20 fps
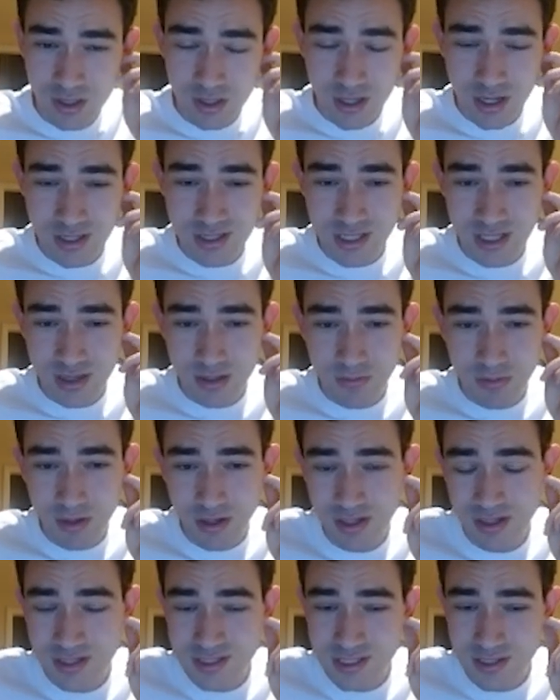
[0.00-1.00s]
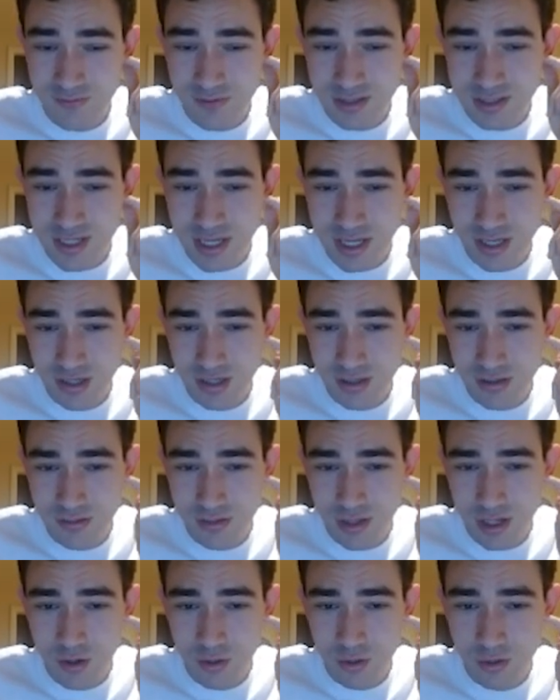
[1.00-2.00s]
I take the pawn, he doesn't even take it.
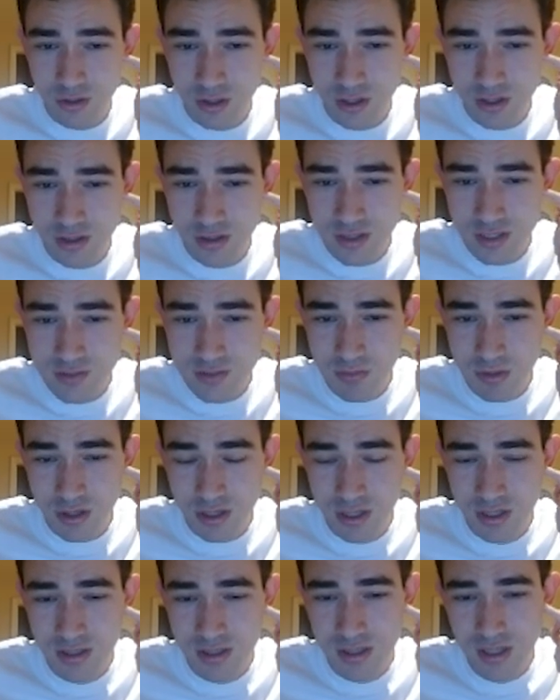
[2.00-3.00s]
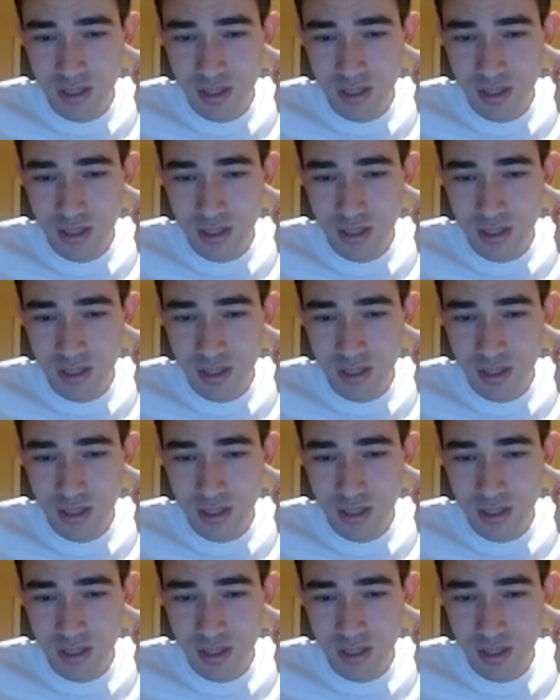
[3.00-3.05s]
I hold on to this pawn.